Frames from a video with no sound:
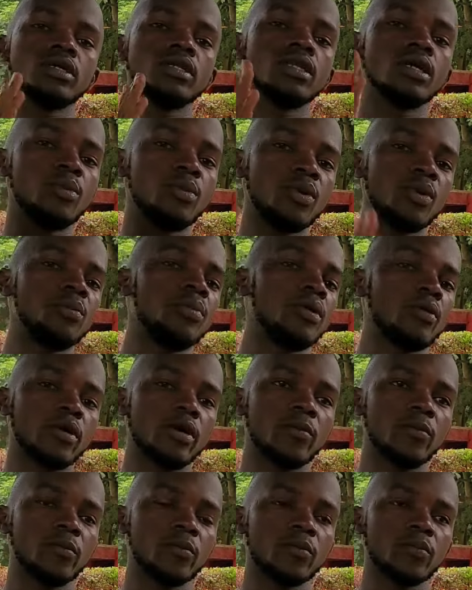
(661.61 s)
in a proper
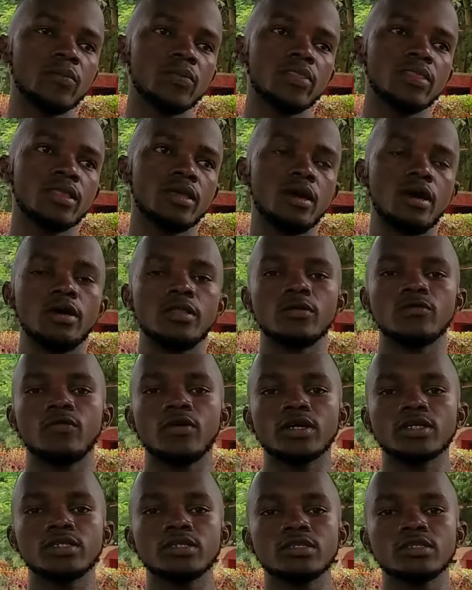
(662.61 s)
way. And the
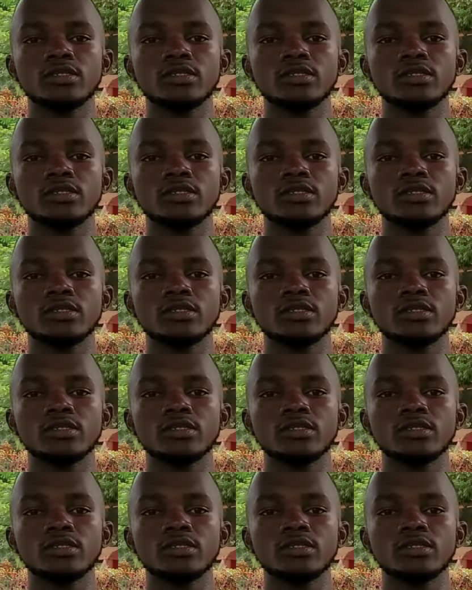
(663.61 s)
fact